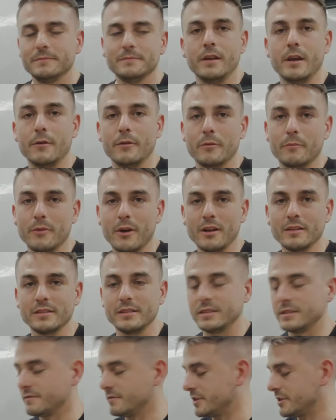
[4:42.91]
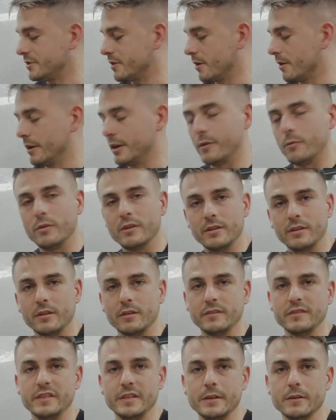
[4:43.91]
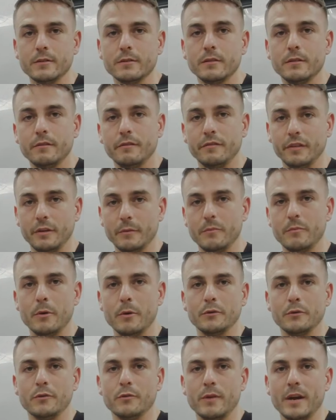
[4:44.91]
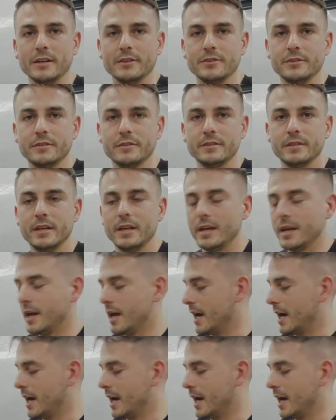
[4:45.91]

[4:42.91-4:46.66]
Now in the process of installing it with the seal flipped both directions,